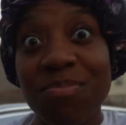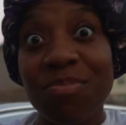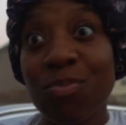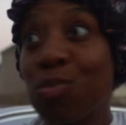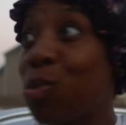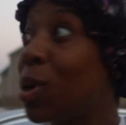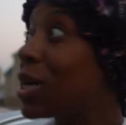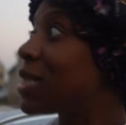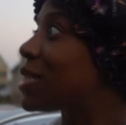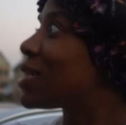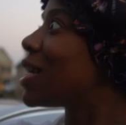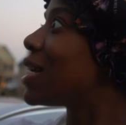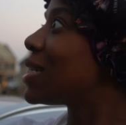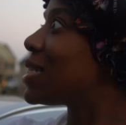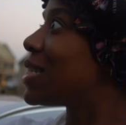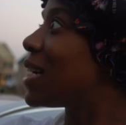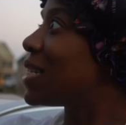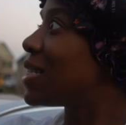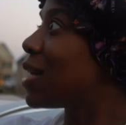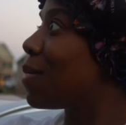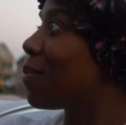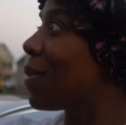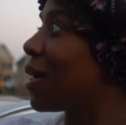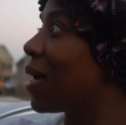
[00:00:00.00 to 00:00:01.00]
What
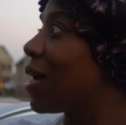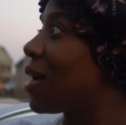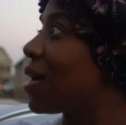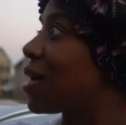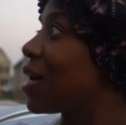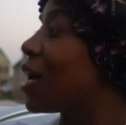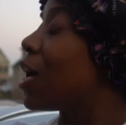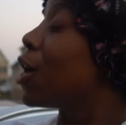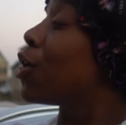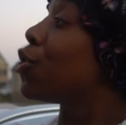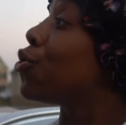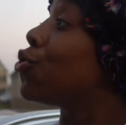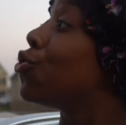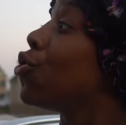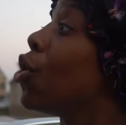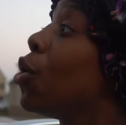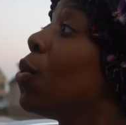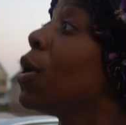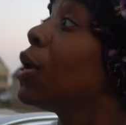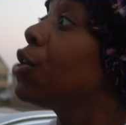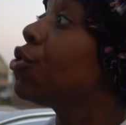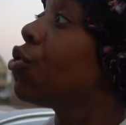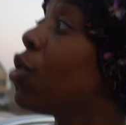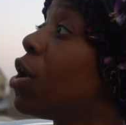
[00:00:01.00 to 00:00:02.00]
sisters that made? You
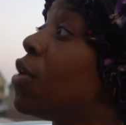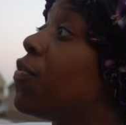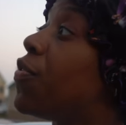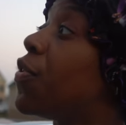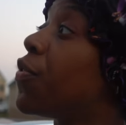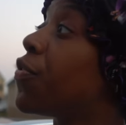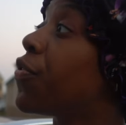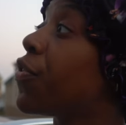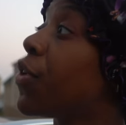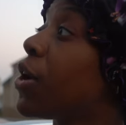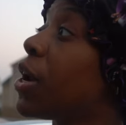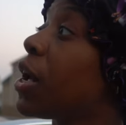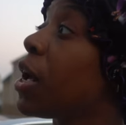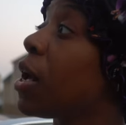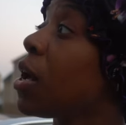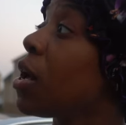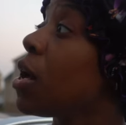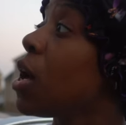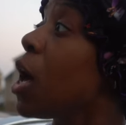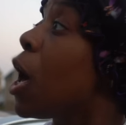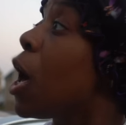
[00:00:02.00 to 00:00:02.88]
would do it for free